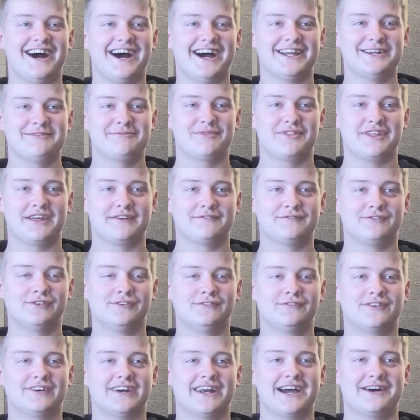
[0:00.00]
I am
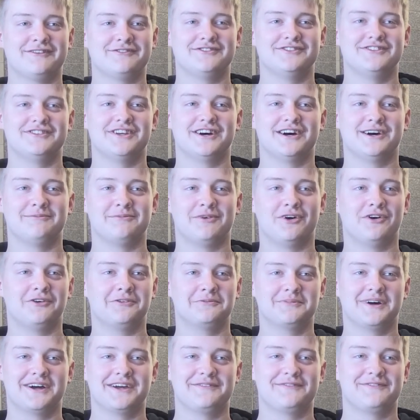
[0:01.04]
thankful for how dumb
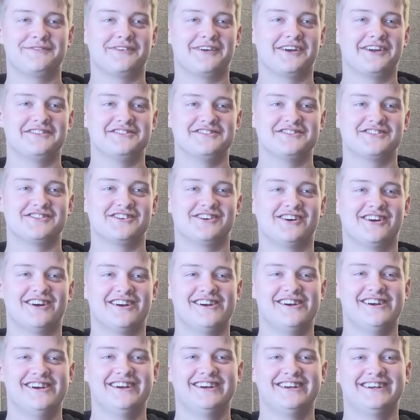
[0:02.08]
all my friends
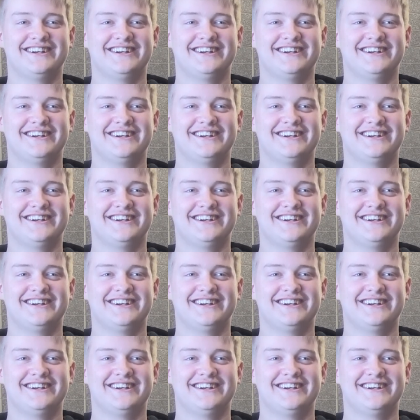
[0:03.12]
are.